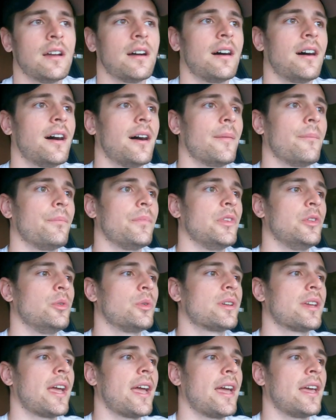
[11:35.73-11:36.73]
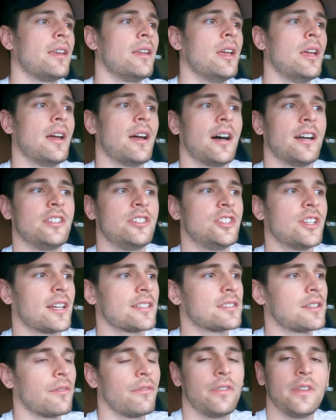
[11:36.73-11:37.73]
um, you can
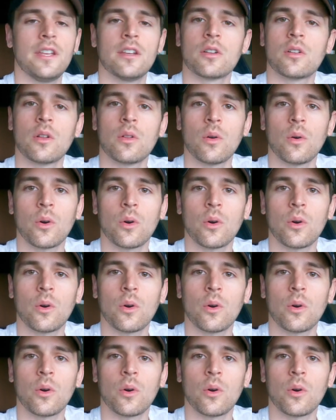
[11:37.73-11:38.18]
adjust a vehicle